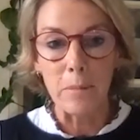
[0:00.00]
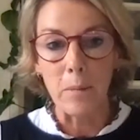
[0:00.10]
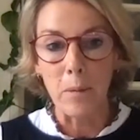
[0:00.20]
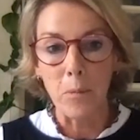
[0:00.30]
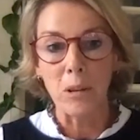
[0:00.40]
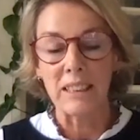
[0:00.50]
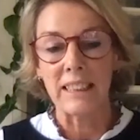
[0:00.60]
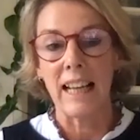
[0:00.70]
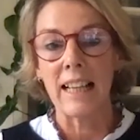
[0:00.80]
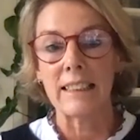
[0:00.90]
I mean, what does
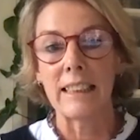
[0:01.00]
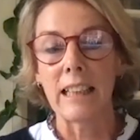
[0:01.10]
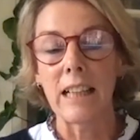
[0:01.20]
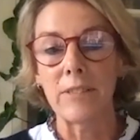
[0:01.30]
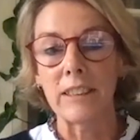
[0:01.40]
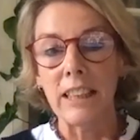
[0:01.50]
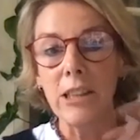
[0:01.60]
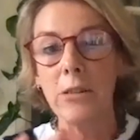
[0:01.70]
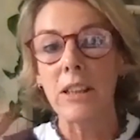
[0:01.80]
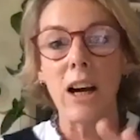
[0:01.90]
it actually cover? So
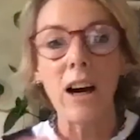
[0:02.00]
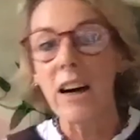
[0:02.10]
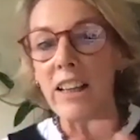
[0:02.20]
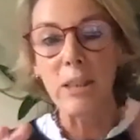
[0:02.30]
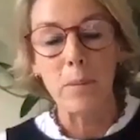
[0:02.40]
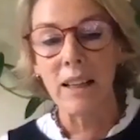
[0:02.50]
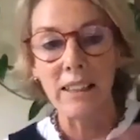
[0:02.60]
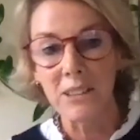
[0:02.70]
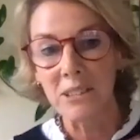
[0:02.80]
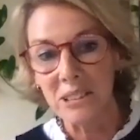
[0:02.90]
you can hide
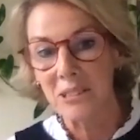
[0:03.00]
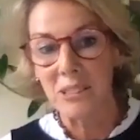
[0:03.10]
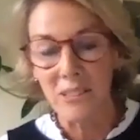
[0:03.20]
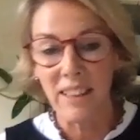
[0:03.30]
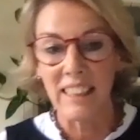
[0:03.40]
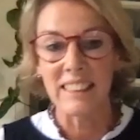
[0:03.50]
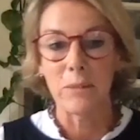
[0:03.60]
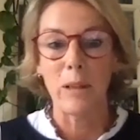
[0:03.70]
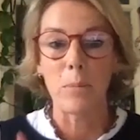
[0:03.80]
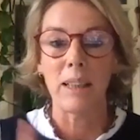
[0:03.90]
behind all sorts of things in
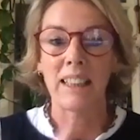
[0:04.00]
well-being.